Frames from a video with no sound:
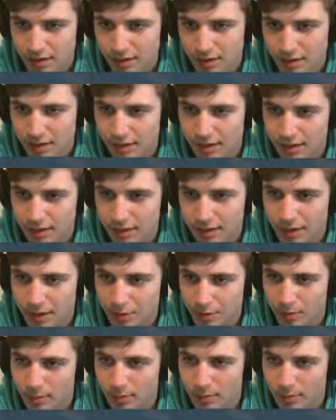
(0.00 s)
I
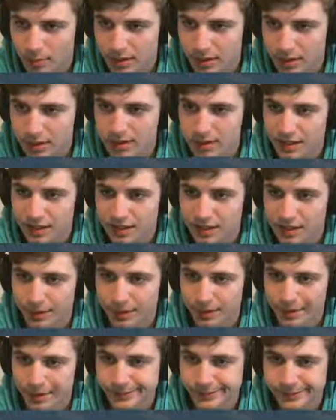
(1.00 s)
don't remember this game
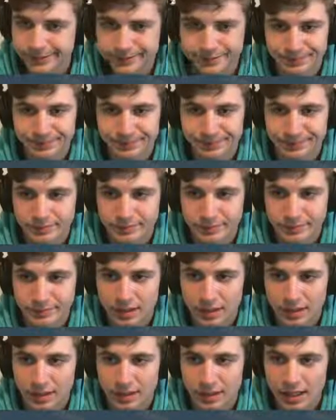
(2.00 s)
here.
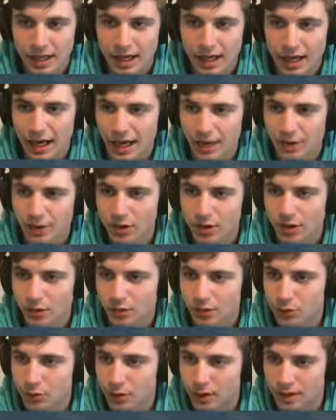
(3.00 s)
I don't know
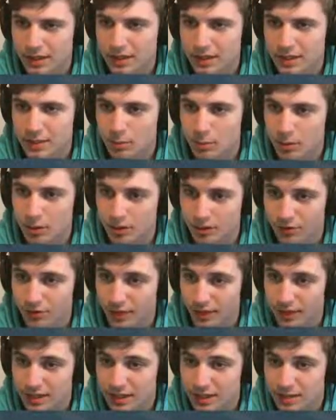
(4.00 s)
if you want to see more
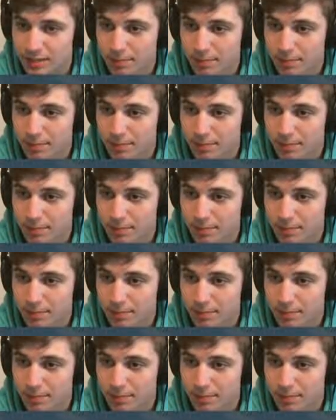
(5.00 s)
defeats.